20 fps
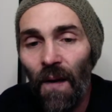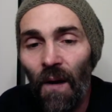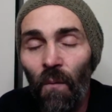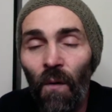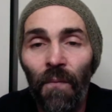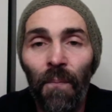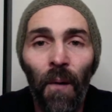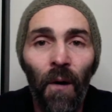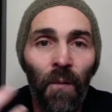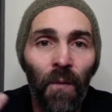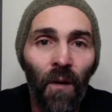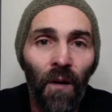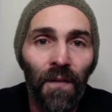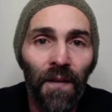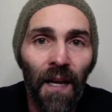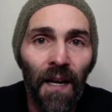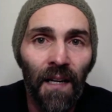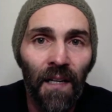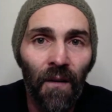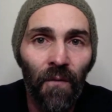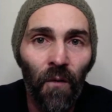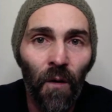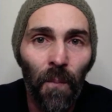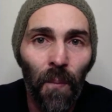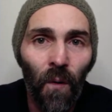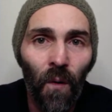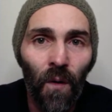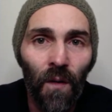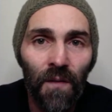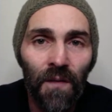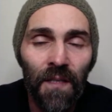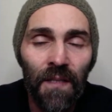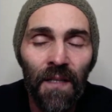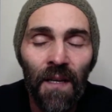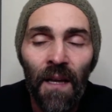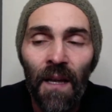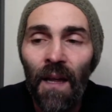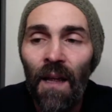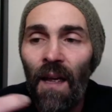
and we've both got negative reports.